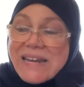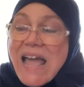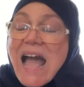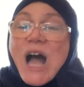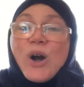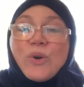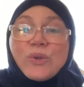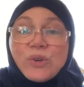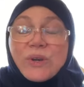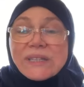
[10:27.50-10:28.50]
And
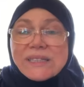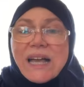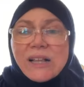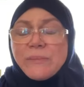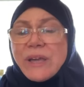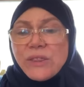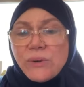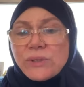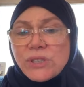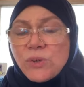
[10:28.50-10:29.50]
how you could tell by
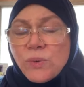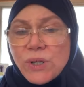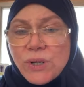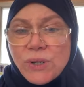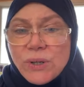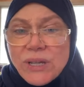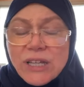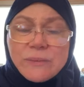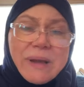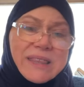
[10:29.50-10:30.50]
those who were
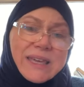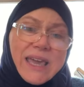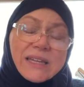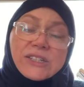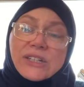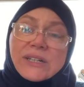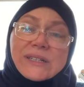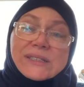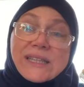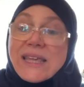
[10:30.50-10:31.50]
killed by the
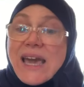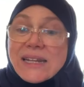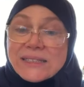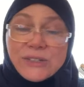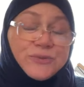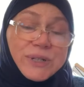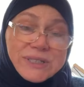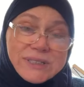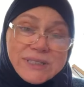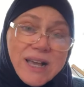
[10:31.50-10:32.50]
angels that they had a
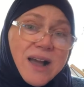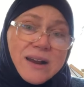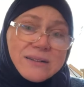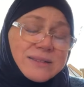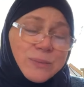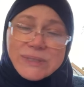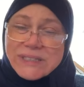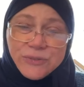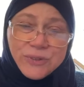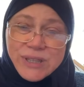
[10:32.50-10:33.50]
different scar. It
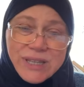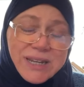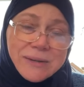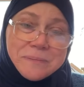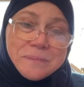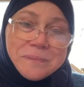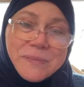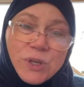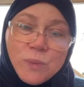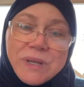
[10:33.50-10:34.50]
was different than
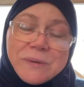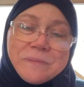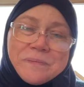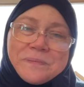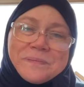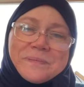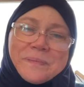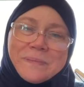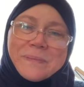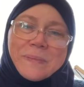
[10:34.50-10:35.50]
human.
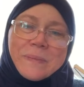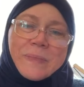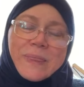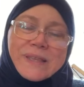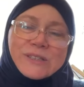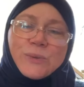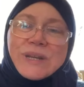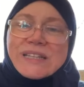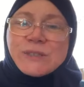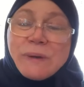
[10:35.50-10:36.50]
So
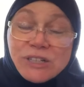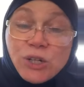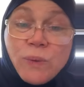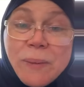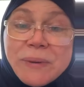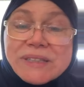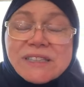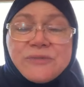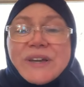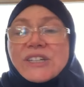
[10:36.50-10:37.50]
we need special
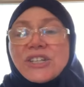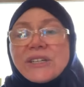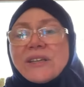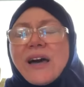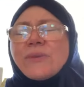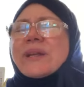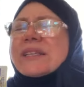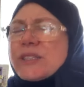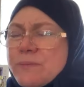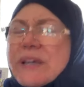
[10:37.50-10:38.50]
weapons to fight shaitan. We
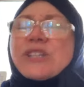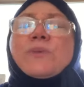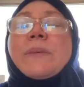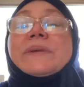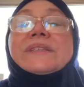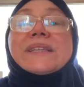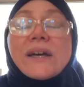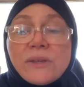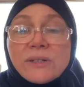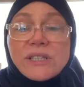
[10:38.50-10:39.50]
need special weapons. And
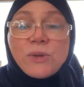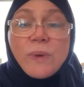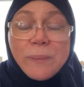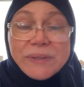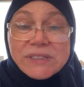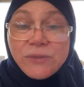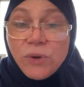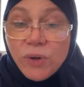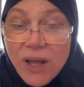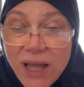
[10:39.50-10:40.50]
those are the weapons of
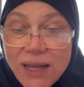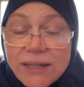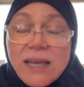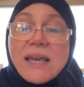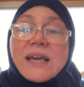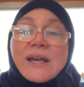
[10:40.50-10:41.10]
Quran.